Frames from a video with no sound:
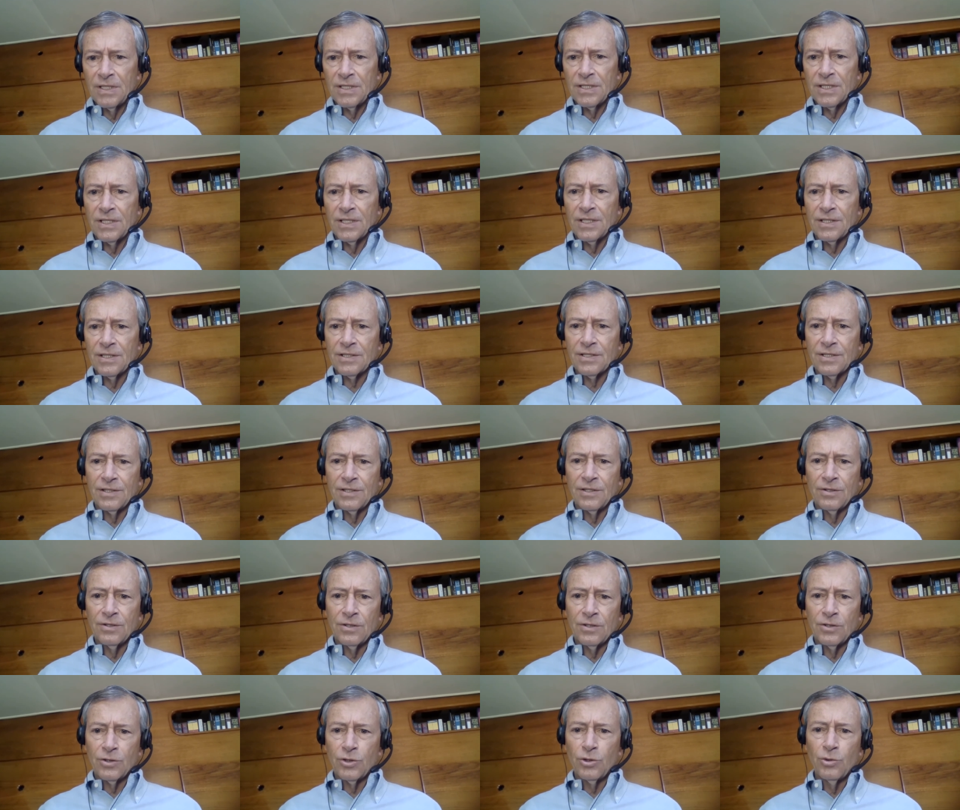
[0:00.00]
business
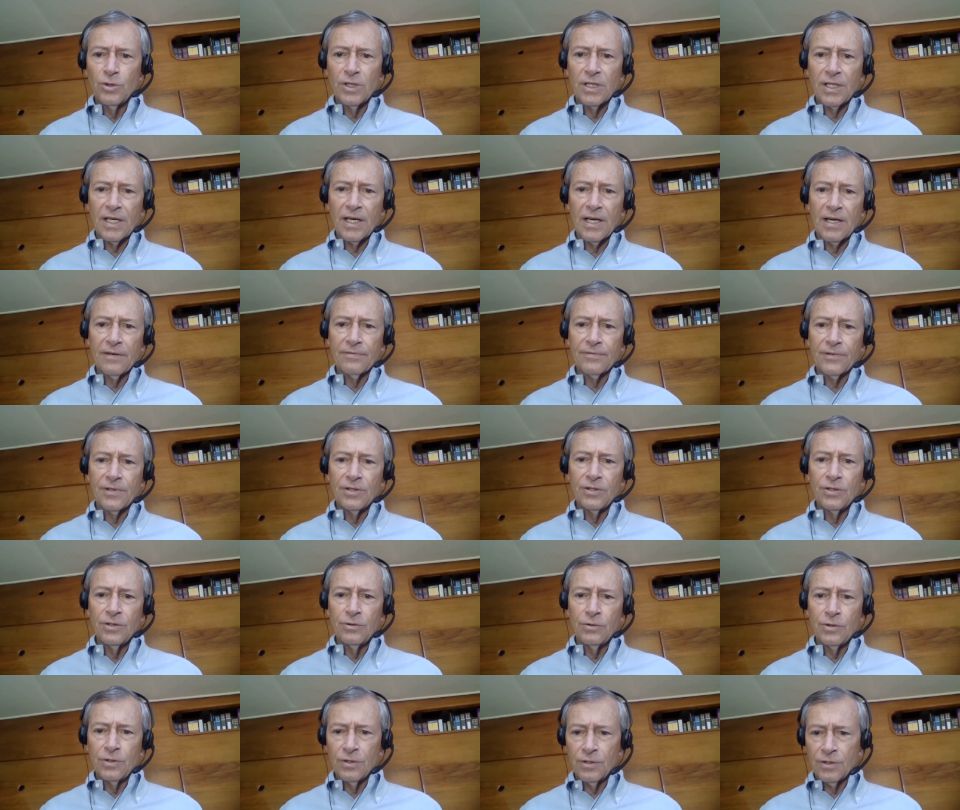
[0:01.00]
and 2.5 that
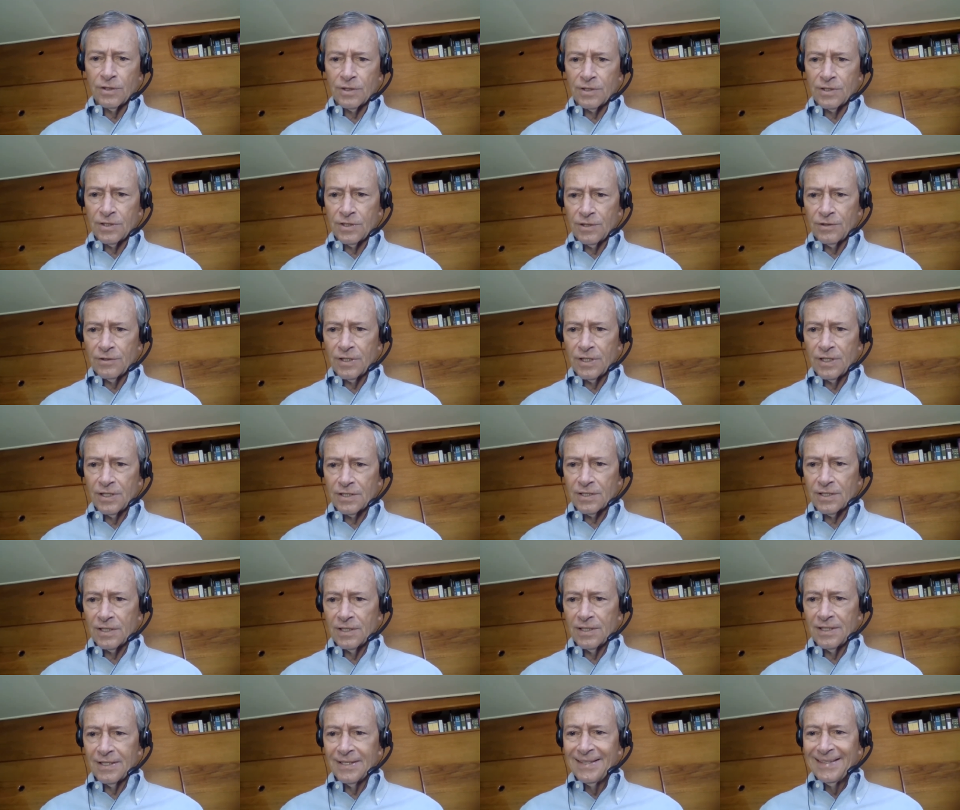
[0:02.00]
you took
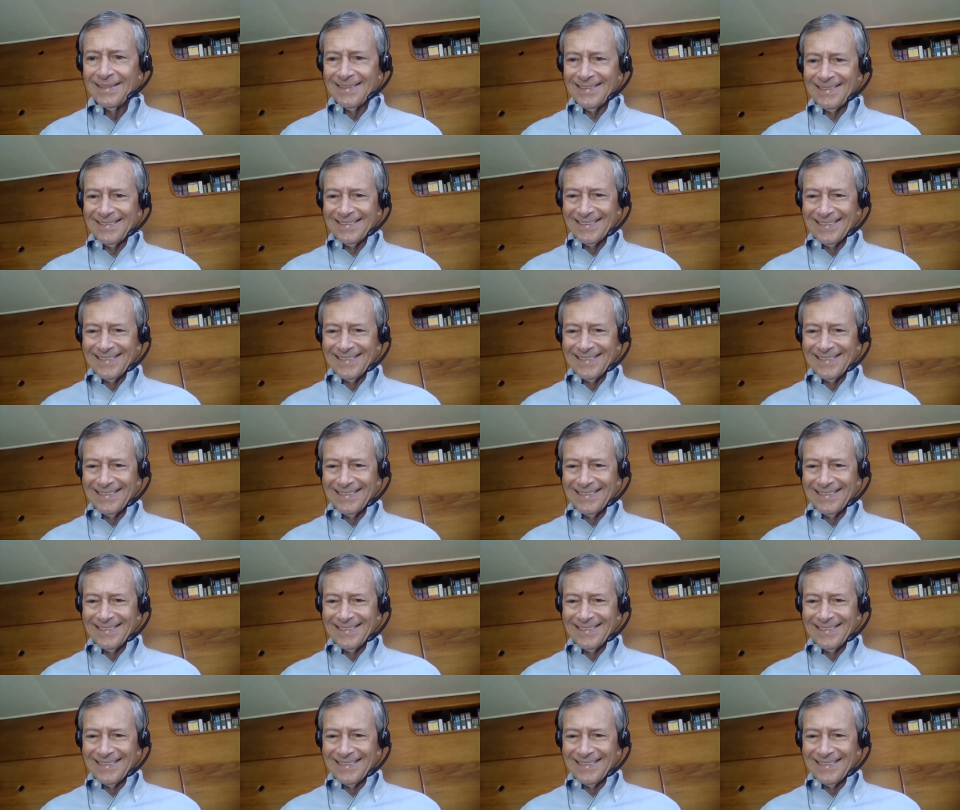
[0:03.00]
seriously.